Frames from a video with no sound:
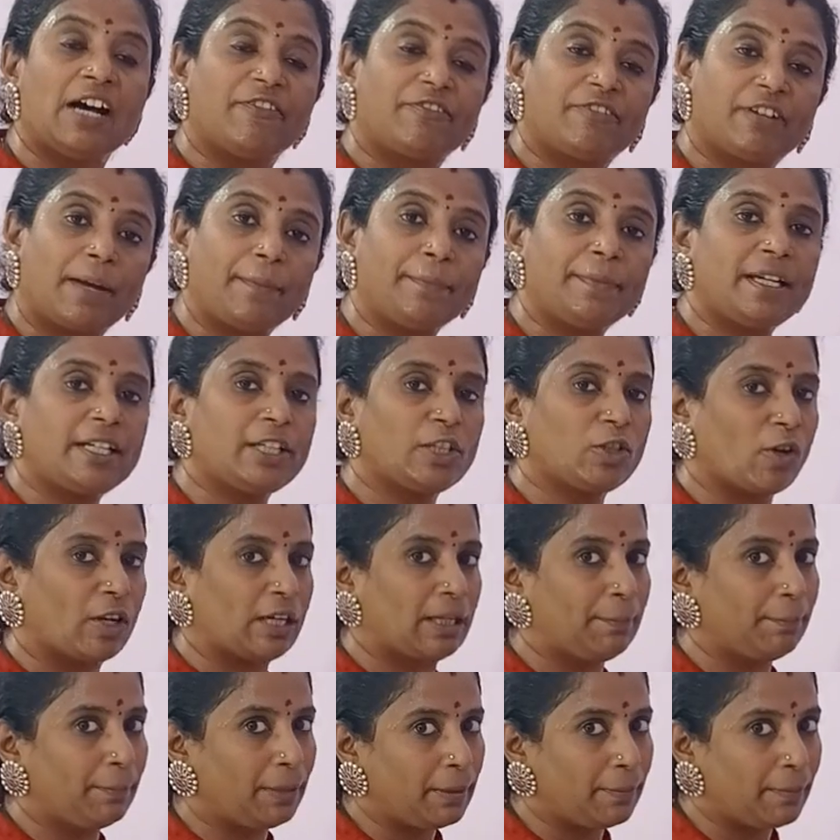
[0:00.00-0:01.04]
From that, you are
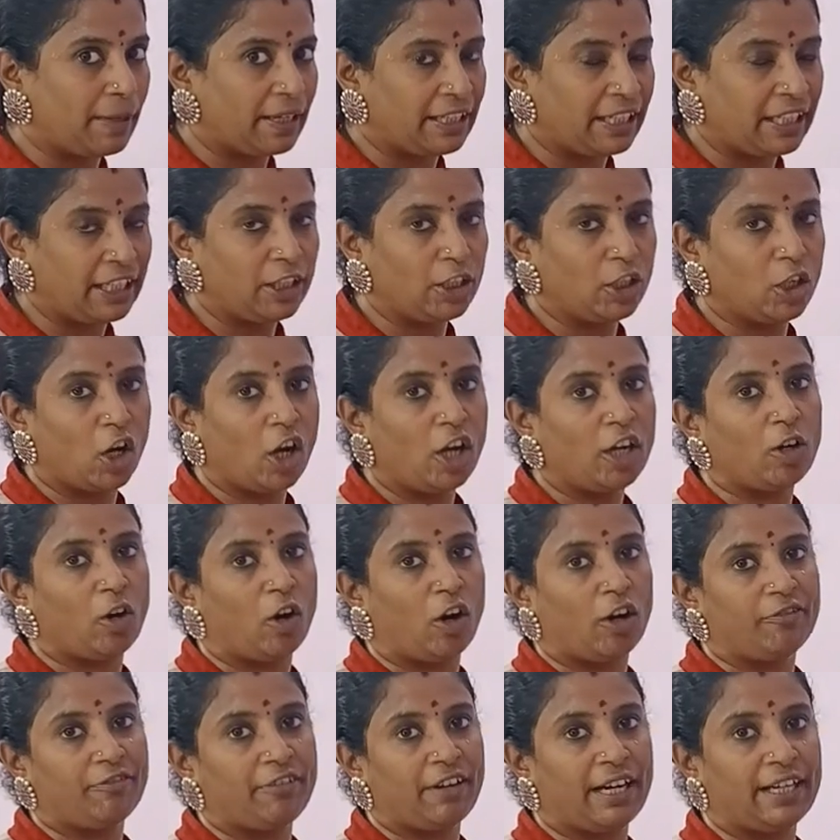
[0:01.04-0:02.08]
implementing your
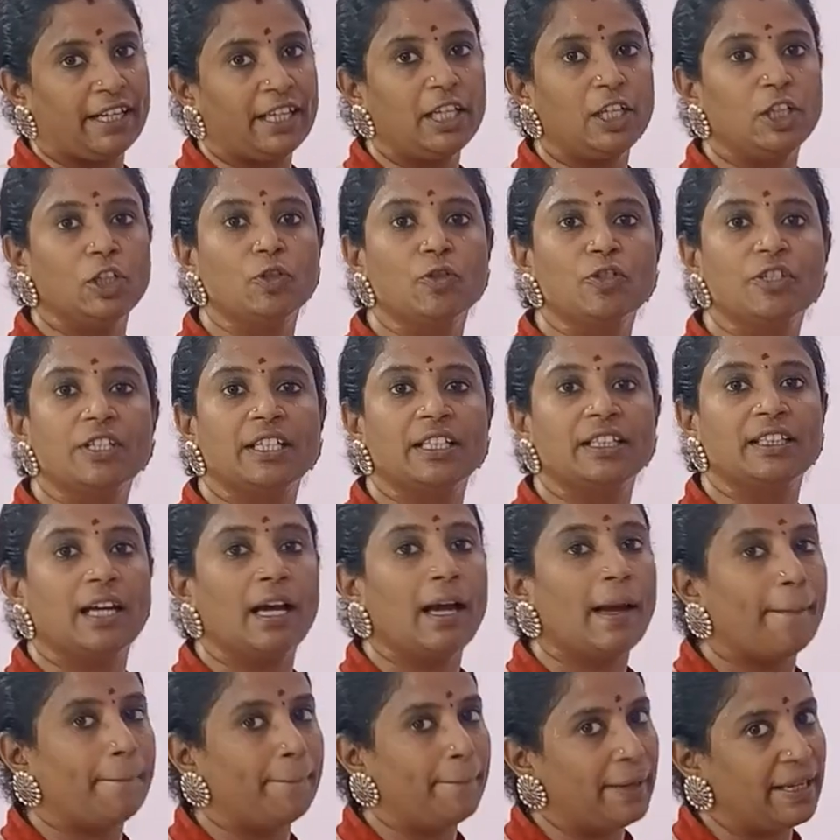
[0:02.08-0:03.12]
off adder using
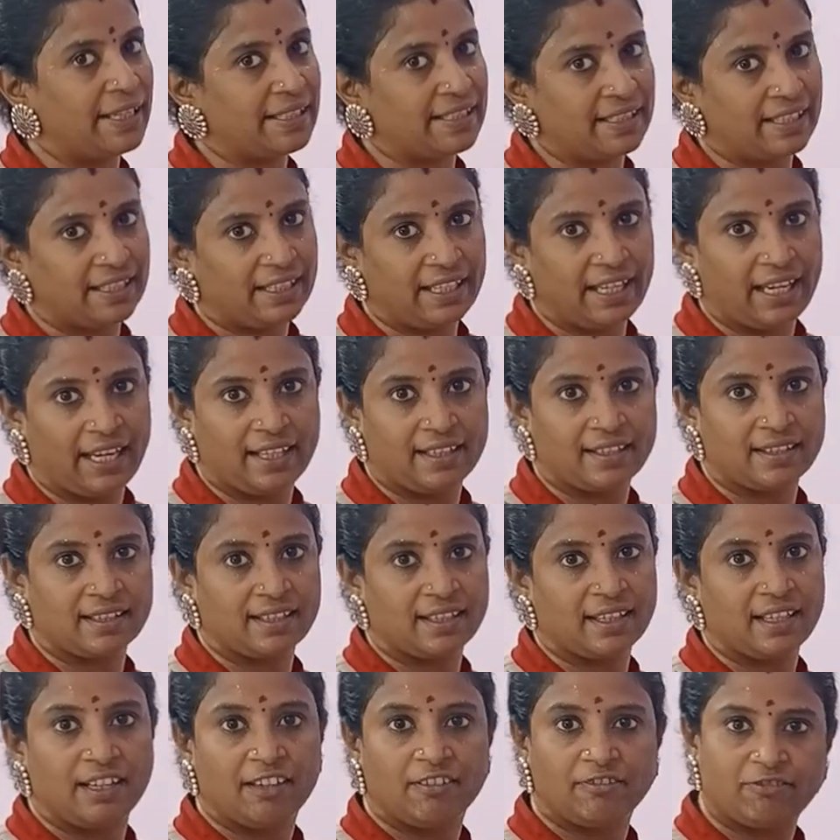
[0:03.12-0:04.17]
the basic gates.
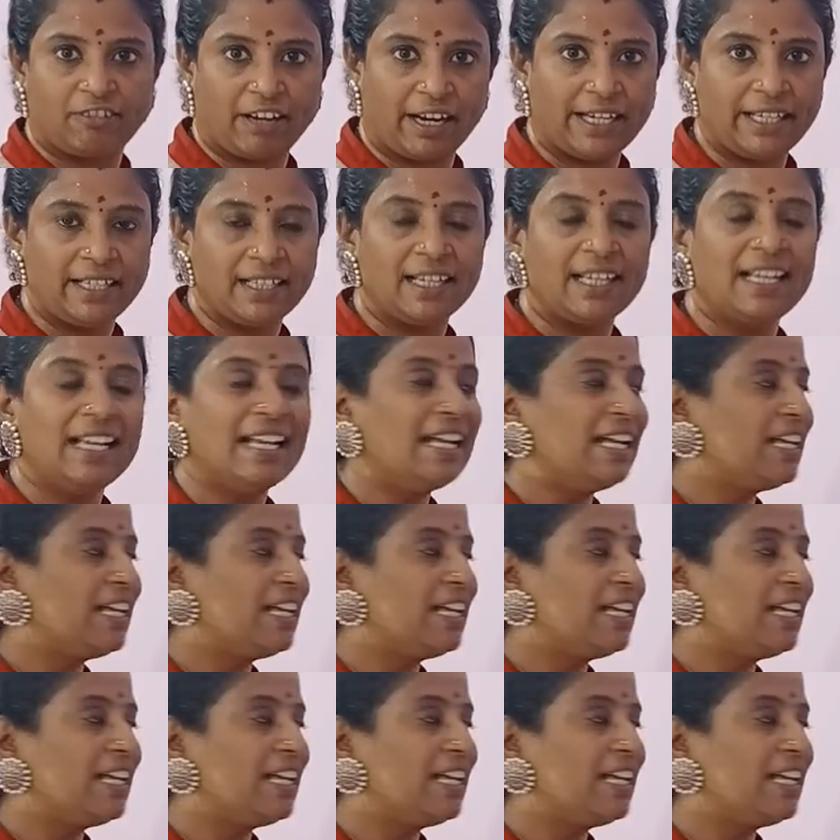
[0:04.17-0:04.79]
Fine.